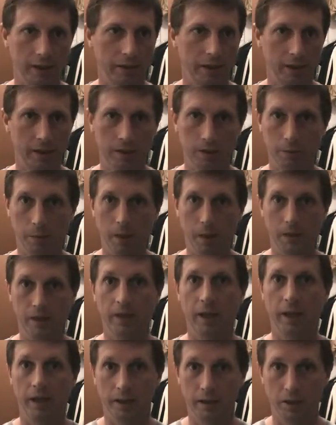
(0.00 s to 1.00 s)
telling the boss,
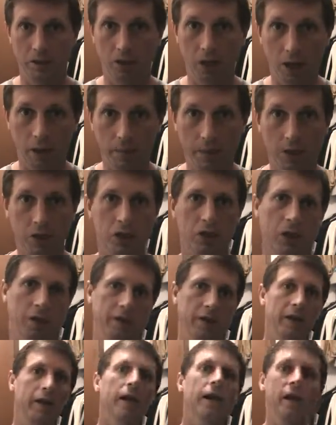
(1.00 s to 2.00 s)
take this job and
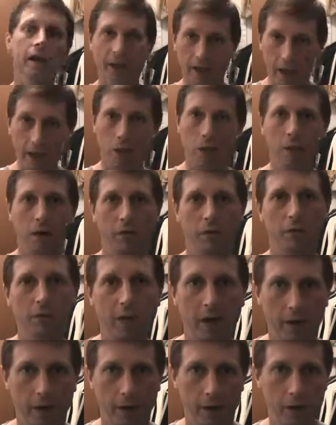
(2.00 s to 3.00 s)
shove it and go off and
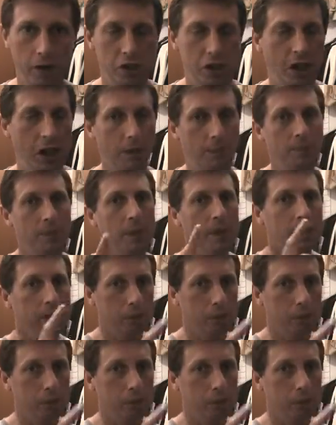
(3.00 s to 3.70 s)
find another job.